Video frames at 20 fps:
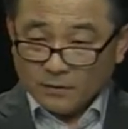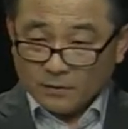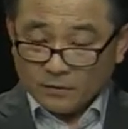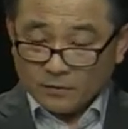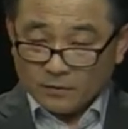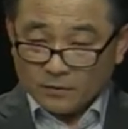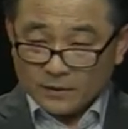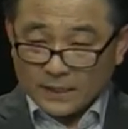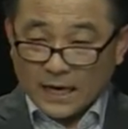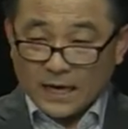
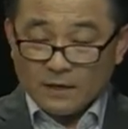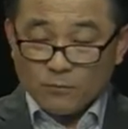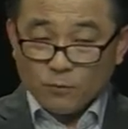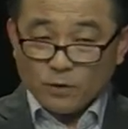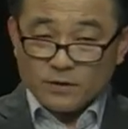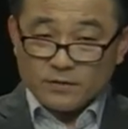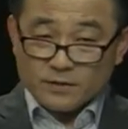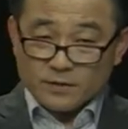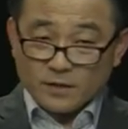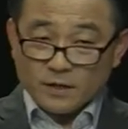So that
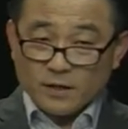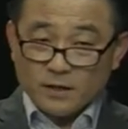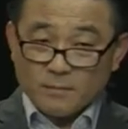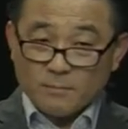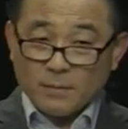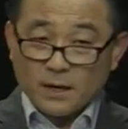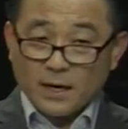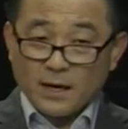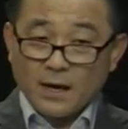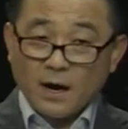was done
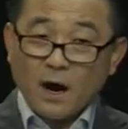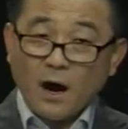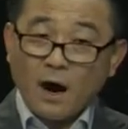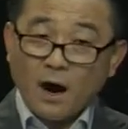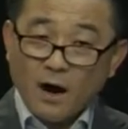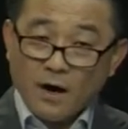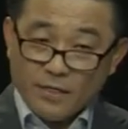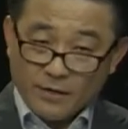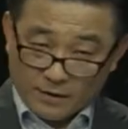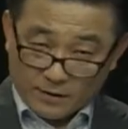by
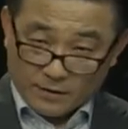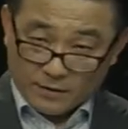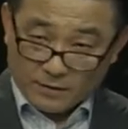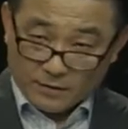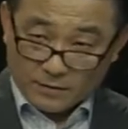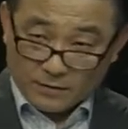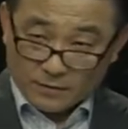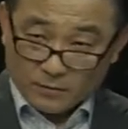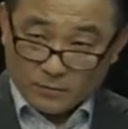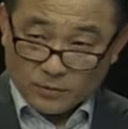other,
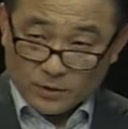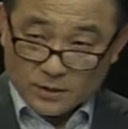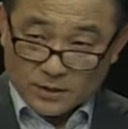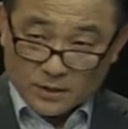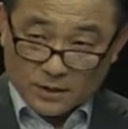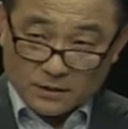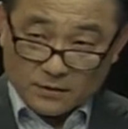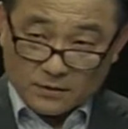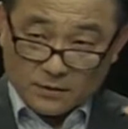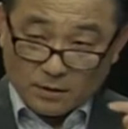which
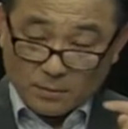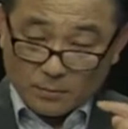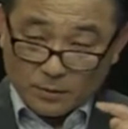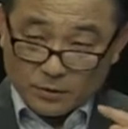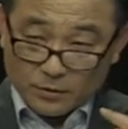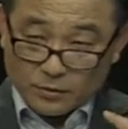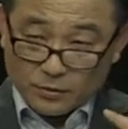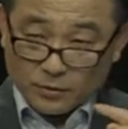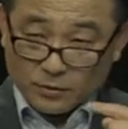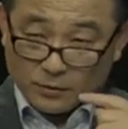is number
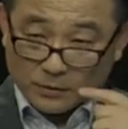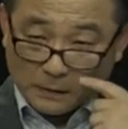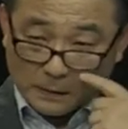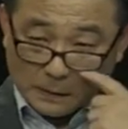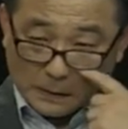2.